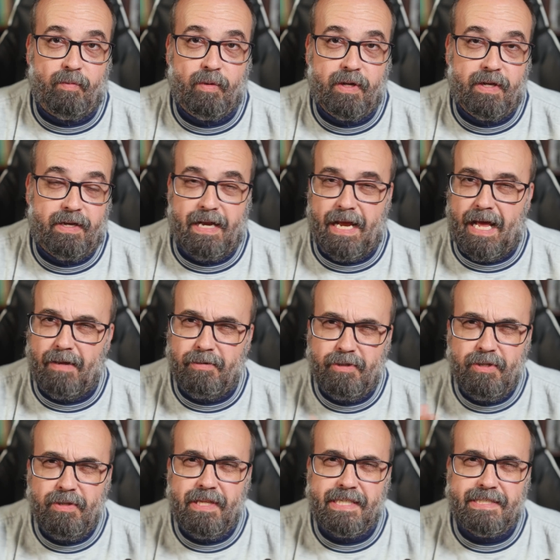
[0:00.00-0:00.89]
We're going to I'll
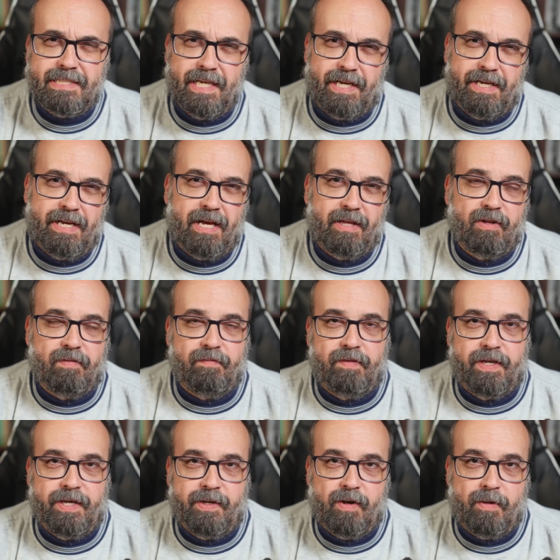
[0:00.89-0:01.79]
do this in another
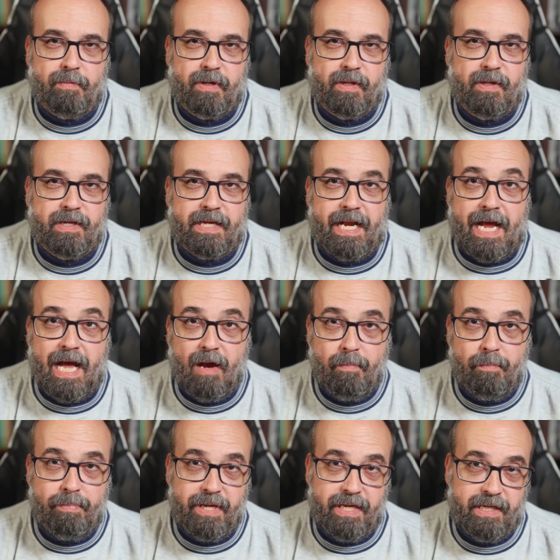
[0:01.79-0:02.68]
video. I'm going to look at how
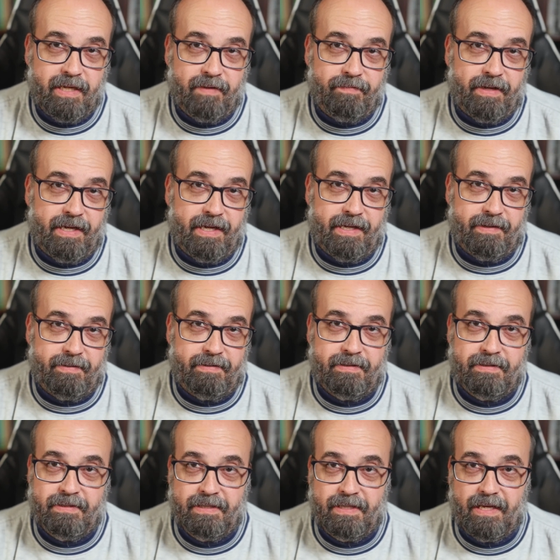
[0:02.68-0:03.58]
big of a
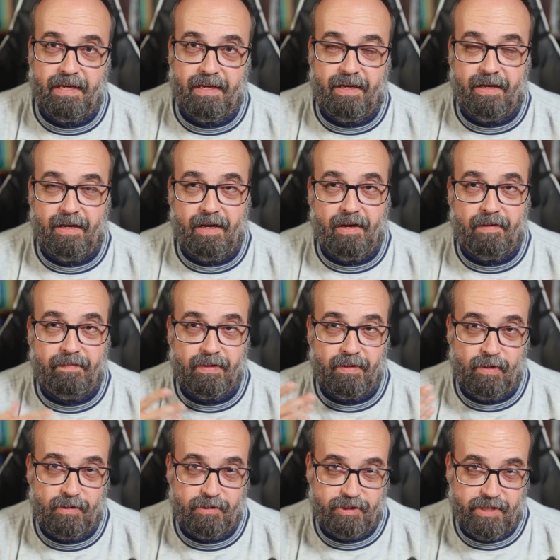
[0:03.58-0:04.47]
of a
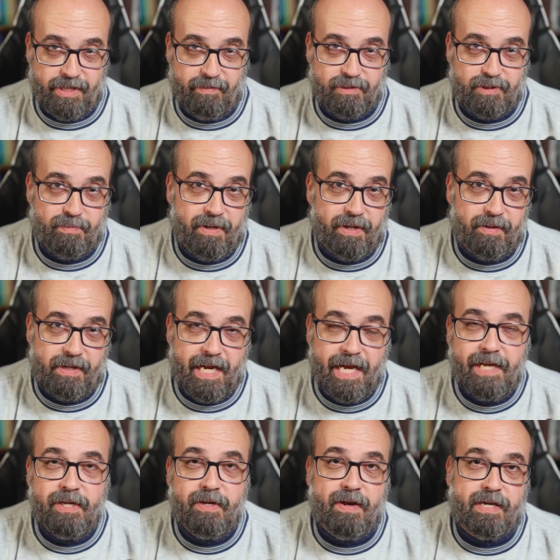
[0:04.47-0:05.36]
large language model
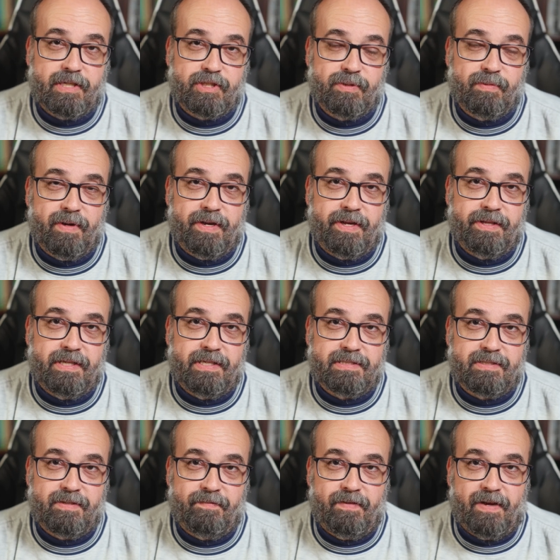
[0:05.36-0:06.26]
can you actually run on
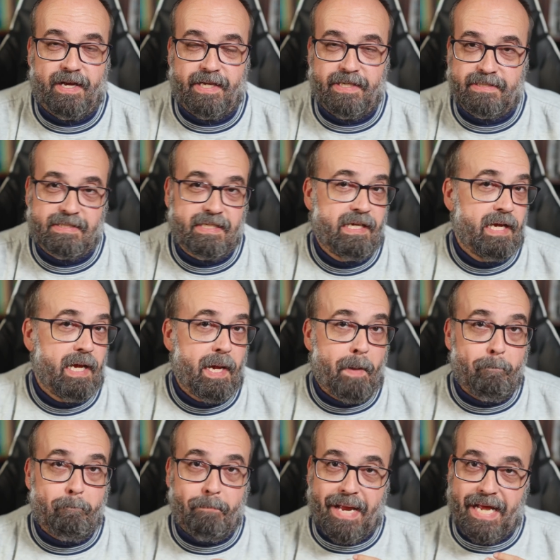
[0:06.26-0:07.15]
this device,
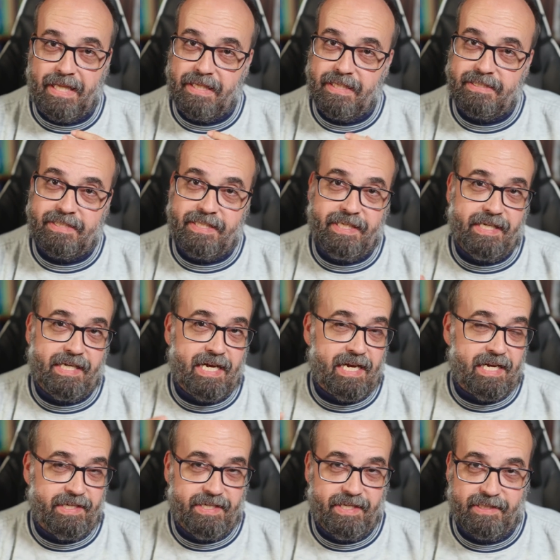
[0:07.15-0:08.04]
balancing
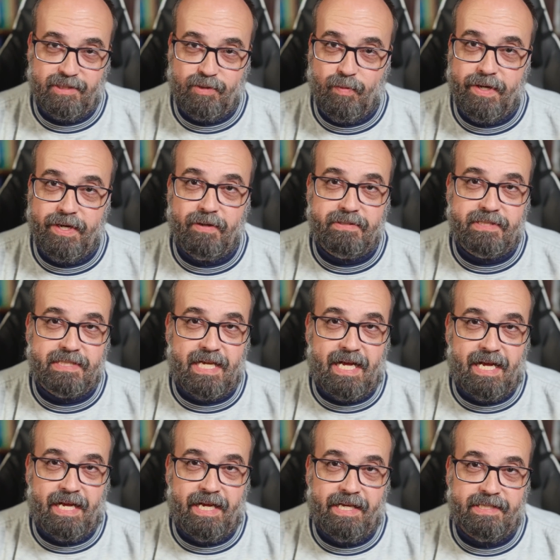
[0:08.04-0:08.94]
context window
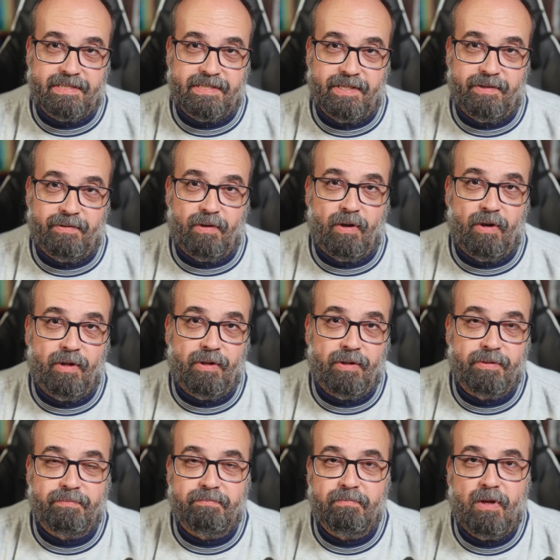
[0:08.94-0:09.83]
size and
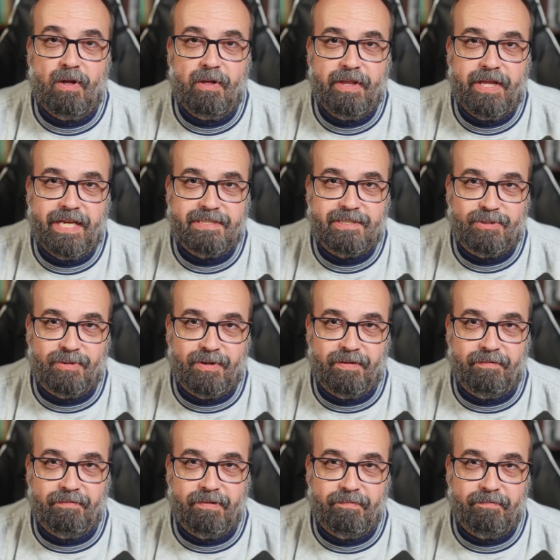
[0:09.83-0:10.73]
all all that sort
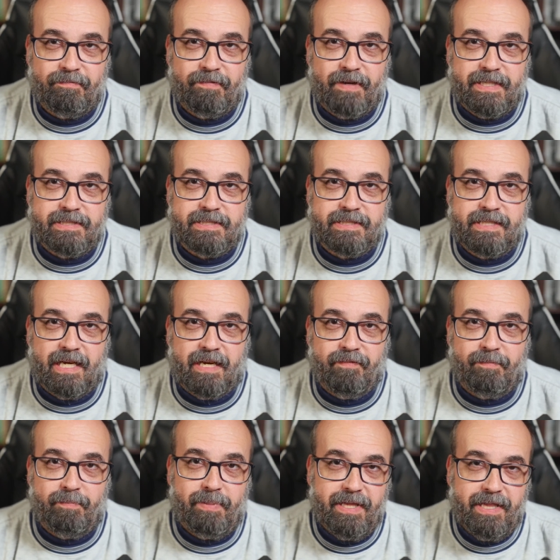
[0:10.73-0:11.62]
of fun
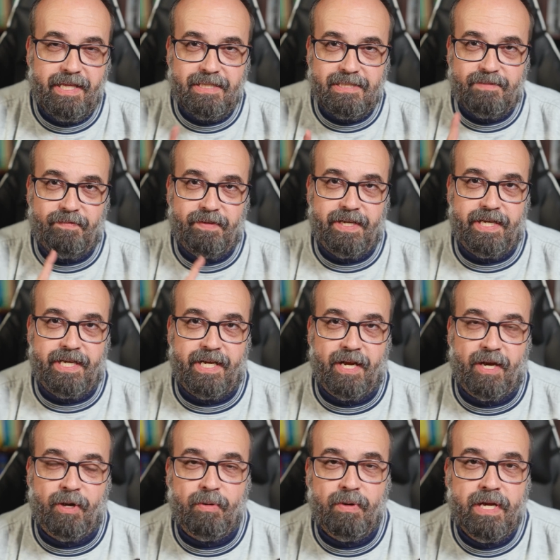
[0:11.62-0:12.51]
stuff. But this
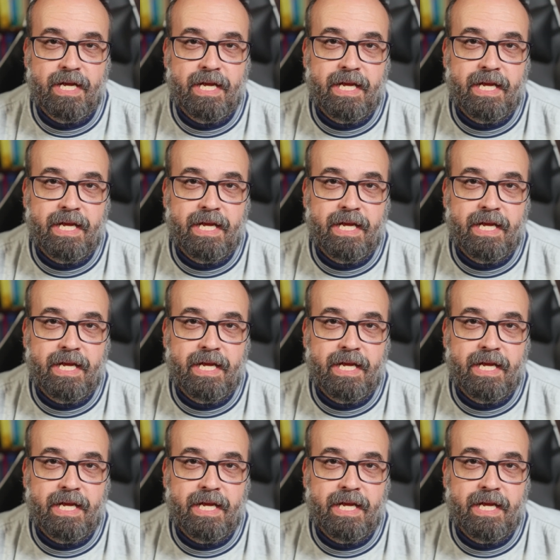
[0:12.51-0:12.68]
video